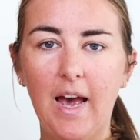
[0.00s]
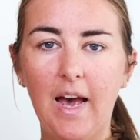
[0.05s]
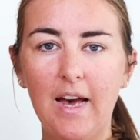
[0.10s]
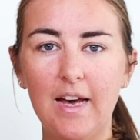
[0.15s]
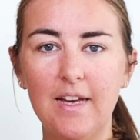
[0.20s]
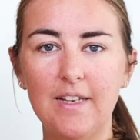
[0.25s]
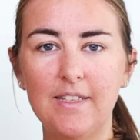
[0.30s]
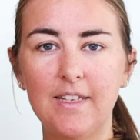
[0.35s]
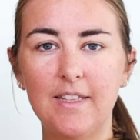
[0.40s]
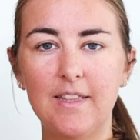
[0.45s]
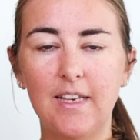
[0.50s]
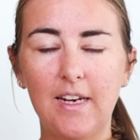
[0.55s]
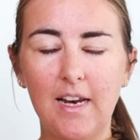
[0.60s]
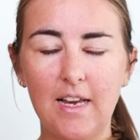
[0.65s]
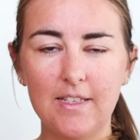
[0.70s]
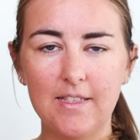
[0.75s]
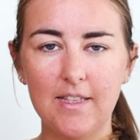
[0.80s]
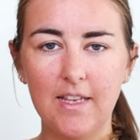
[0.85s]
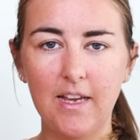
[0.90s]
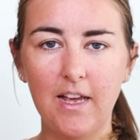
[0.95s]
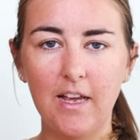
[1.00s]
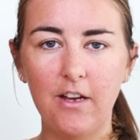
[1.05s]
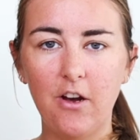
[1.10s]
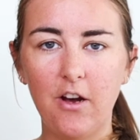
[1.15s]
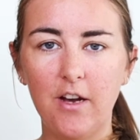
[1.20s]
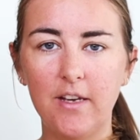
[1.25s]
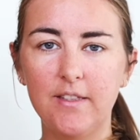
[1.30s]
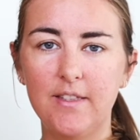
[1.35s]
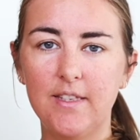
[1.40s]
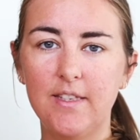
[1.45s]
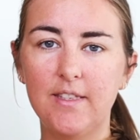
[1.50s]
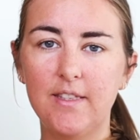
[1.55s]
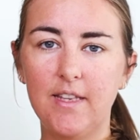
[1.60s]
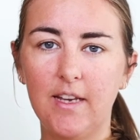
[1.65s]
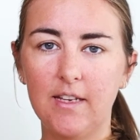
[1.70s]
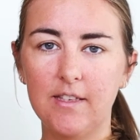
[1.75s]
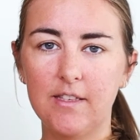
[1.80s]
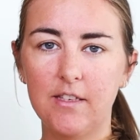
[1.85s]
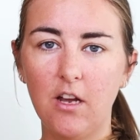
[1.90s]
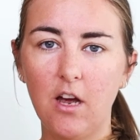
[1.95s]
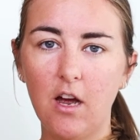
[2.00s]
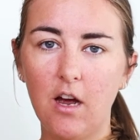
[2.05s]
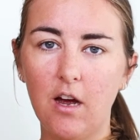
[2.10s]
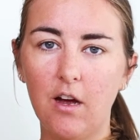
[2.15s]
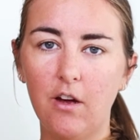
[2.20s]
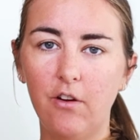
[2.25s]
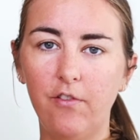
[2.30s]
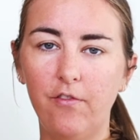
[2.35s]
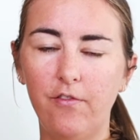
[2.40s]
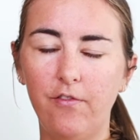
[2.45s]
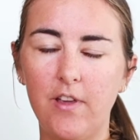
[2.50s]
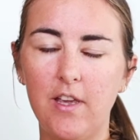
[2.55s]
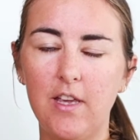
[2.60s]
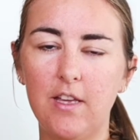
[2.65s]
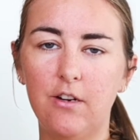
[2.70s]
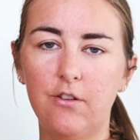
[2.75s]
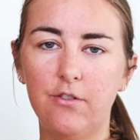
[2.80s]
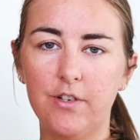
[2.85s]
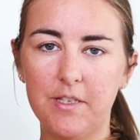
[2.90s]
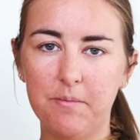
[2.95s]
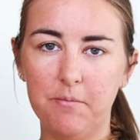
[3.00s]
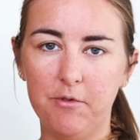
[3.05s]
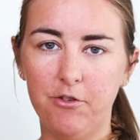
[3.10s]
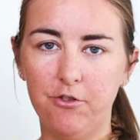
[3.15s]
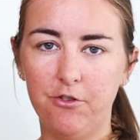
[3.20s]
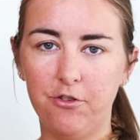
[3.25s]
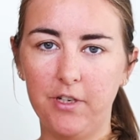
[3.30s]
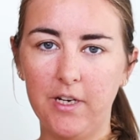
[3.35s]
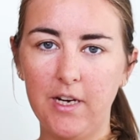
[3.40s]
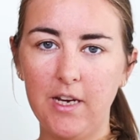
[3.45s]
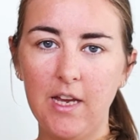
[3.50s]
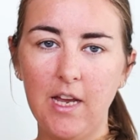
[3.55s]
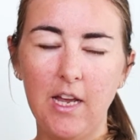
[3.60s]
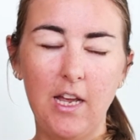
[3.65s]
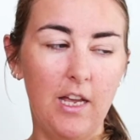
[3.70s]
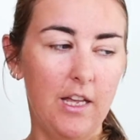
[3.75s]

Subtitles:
And the last thing I got is this 6.5 feet Christmas tree.